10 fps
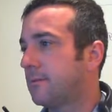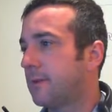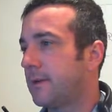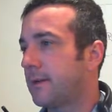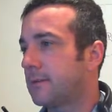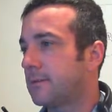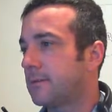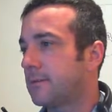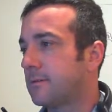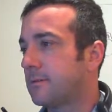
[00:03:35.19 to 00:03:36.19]
Find next.
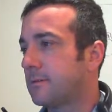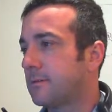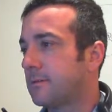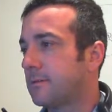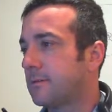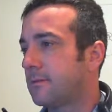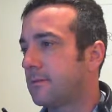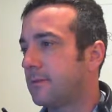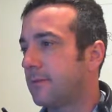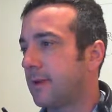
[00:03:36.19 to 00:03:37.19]

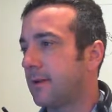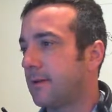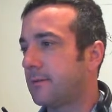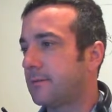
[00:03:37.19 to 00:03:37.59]
Find all.